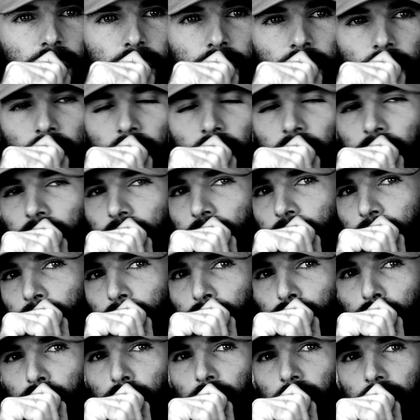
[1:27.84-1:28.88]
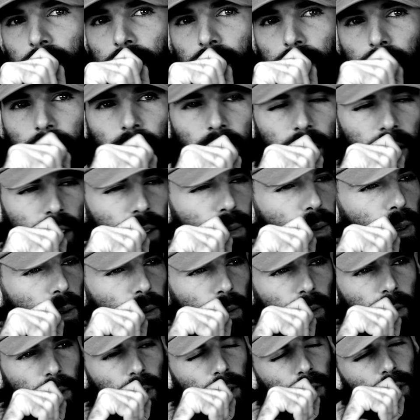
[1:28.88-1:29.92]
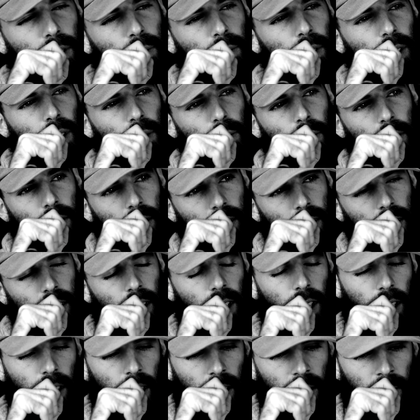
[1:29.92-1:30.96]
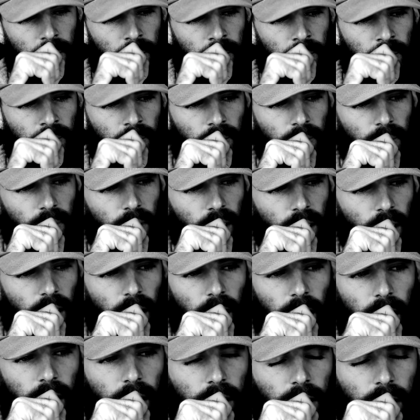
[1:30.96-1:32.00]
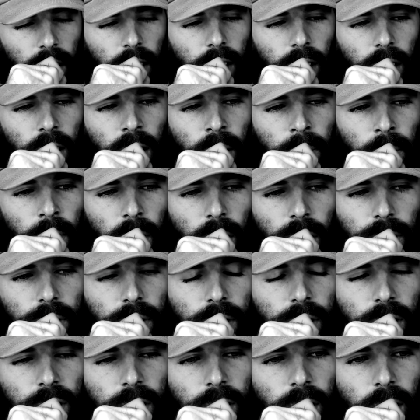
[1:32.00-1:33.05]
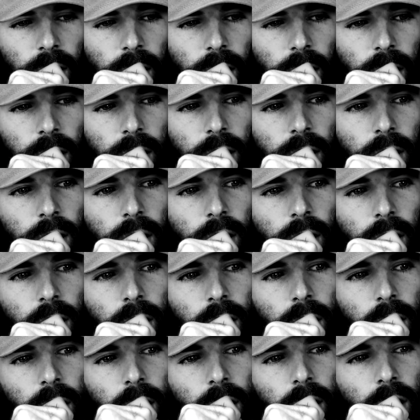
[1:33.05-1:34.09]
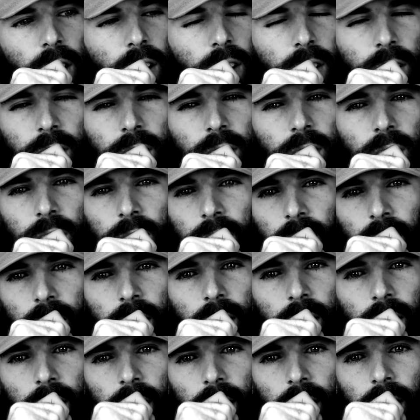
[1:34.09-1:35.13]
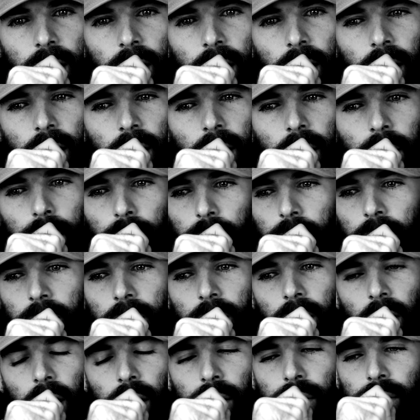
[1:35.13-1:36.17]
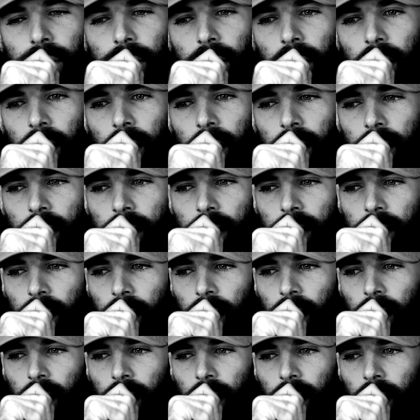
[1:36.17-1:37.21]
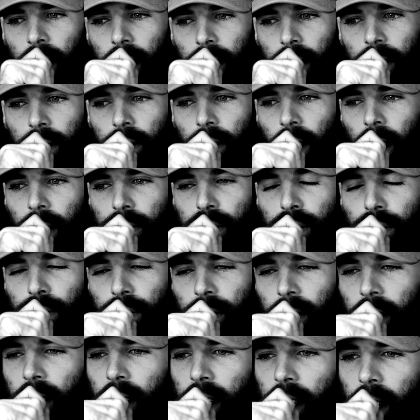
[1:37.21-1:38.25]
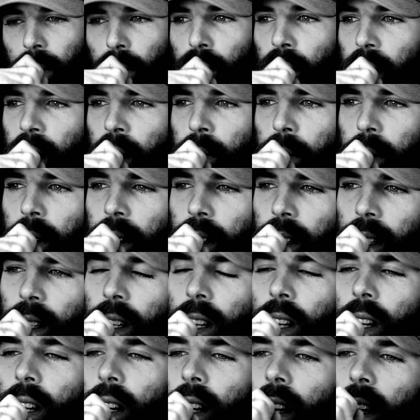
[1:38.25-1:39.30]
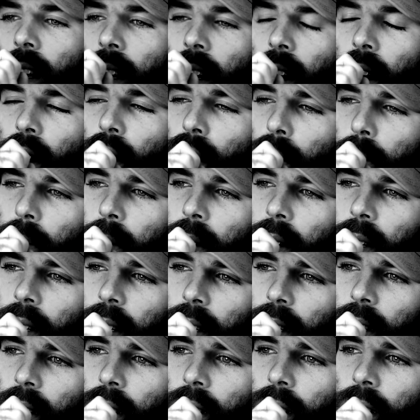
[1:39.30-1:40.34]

trying to express some things, but ultimately wasn't saying them, and it just didn't come off as a concise idea, which is tough. It's I do often feel like I'm rambling, and I hope that